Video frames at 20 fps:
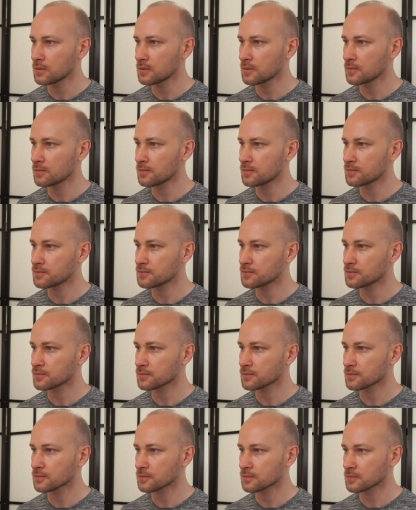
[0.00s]

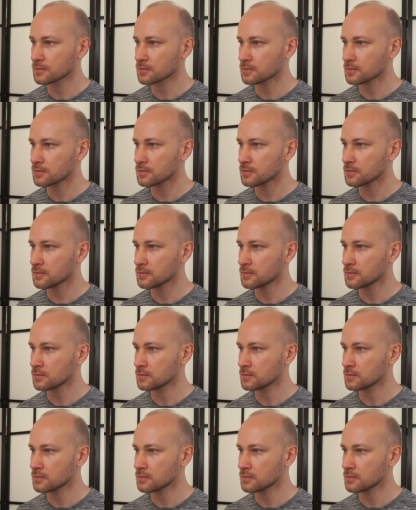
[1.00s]
(silence)